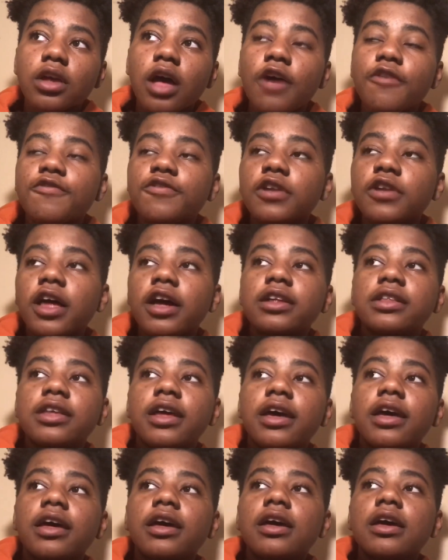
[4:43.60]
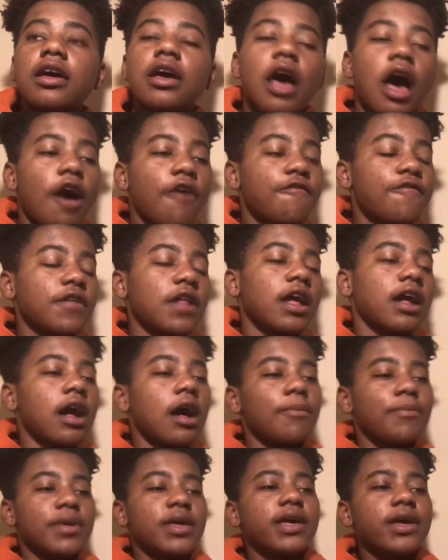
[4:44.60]
I feel like that, I feel like
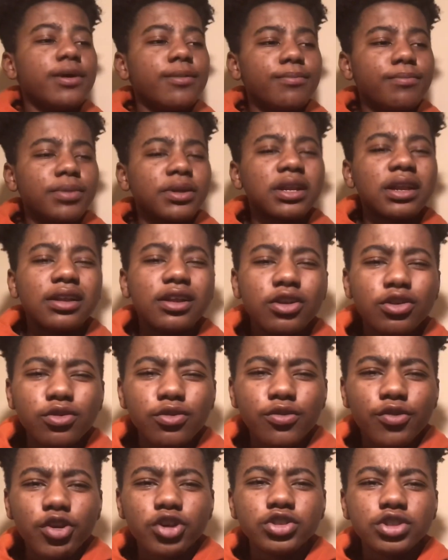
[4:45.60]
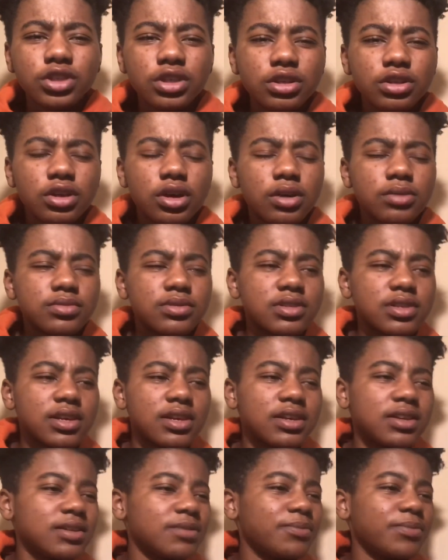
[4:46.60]
I'm him, but the little version, you know what I'm
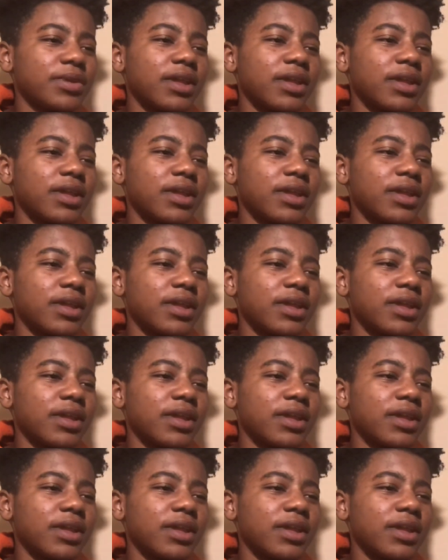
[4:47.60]
saying?